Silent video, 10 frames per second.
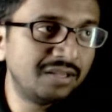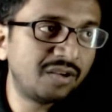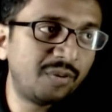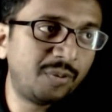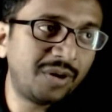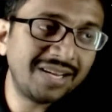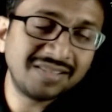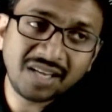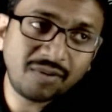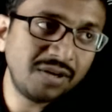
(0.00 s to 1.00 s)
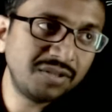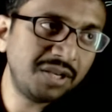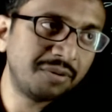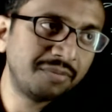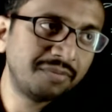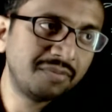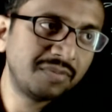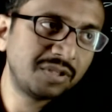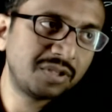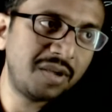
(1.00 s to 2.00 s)
so if you put n is equal to 0,
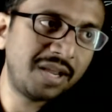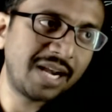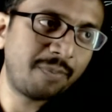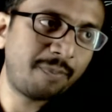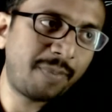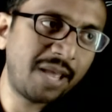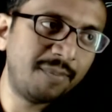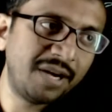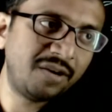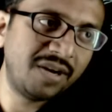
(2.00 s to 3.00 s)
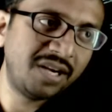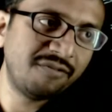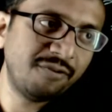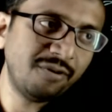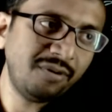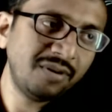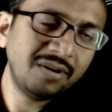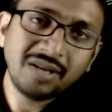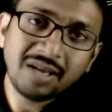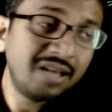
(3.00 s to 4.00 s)
so you get pi by 24.
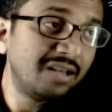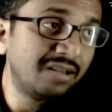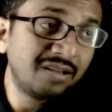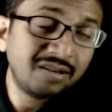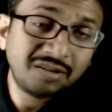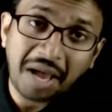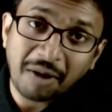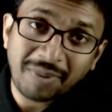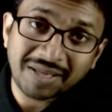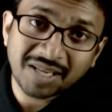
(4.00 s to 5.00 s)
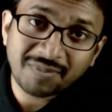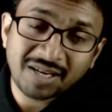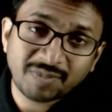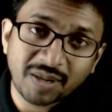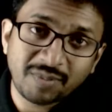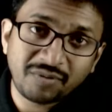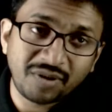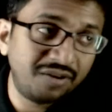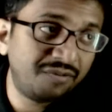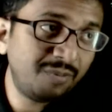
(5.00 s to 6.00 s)
You have plus or minus pi by
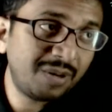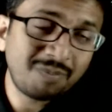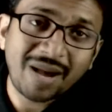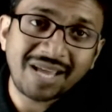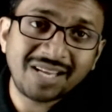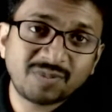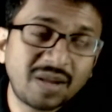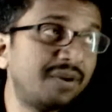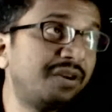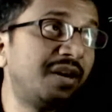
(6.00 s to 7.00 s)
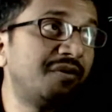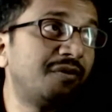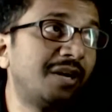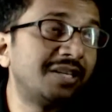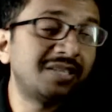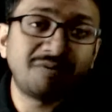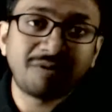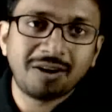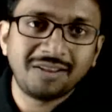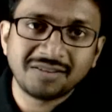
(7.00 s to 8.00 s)
24, but minus pi by 24 doesn't
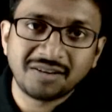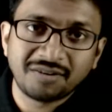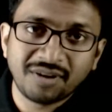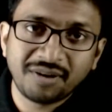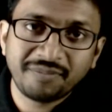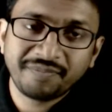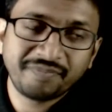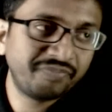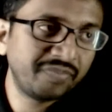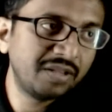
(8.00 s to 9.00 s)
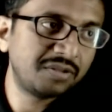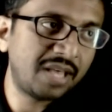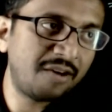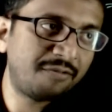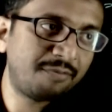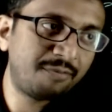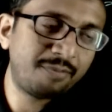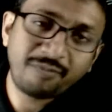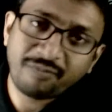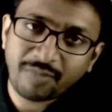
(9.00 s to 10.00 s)
fall in this interval. So you have
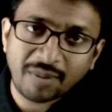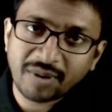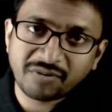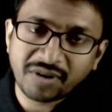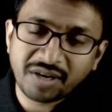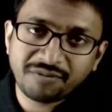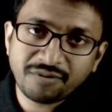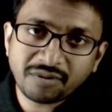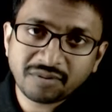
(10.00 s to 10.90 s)
pi by 24.